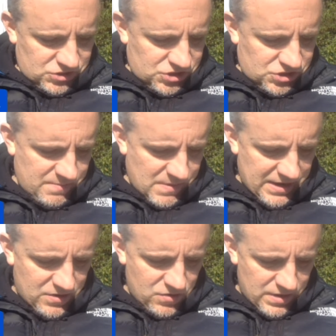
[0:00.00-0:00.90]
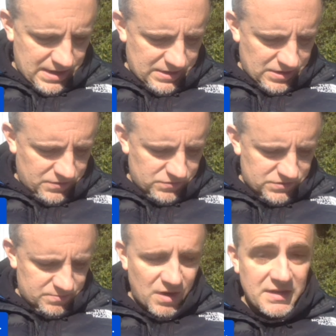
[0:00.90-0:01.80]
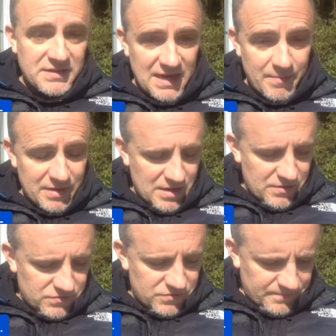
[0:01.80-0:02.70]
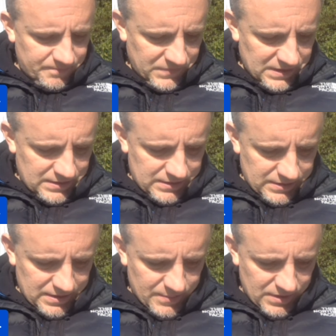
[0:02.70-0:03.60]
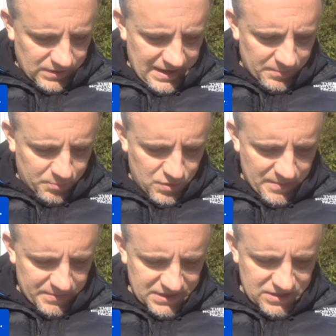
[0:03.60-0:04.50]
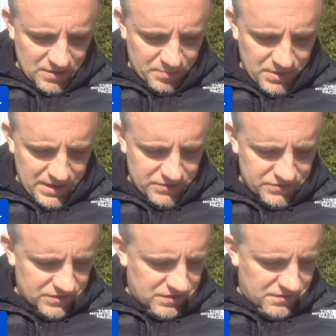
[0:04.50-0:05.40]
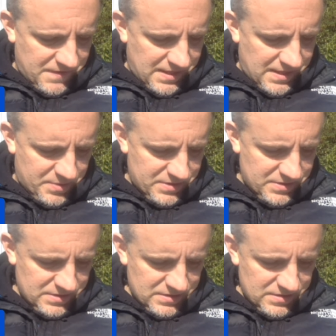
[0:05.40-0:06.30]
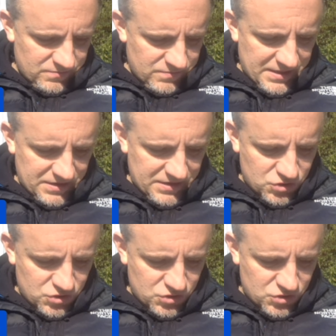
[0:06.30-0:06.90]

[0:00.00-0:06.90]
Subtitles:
Gene Michael and others, Brian Sabin and others, allowed promising young players to develop rather than